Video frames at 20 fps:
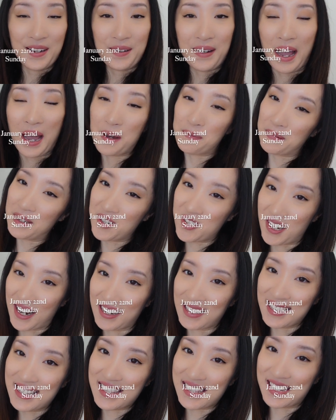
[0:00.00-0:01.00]
Happy
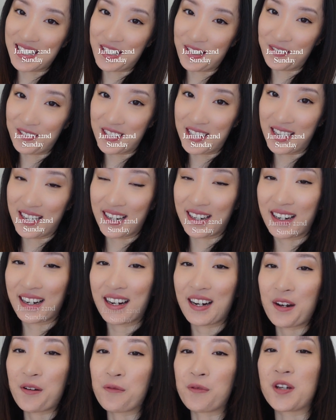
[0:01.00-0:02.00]
Chinese New
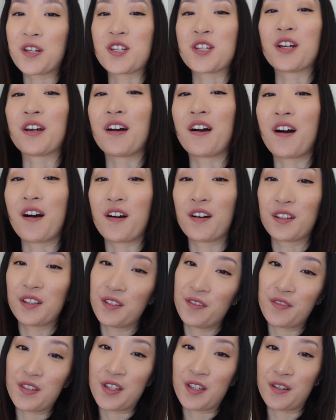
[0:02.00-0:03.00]
Year. Wishing all
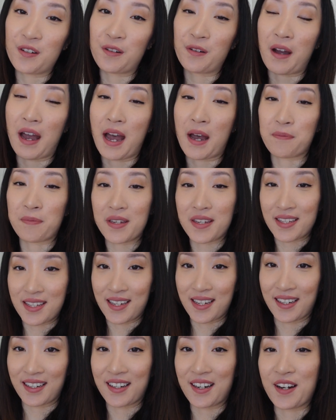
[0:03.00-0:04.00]
of you Happy
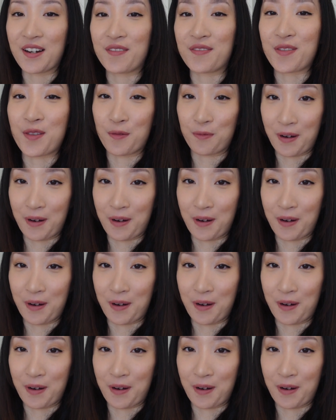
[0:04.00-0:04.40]
Year of the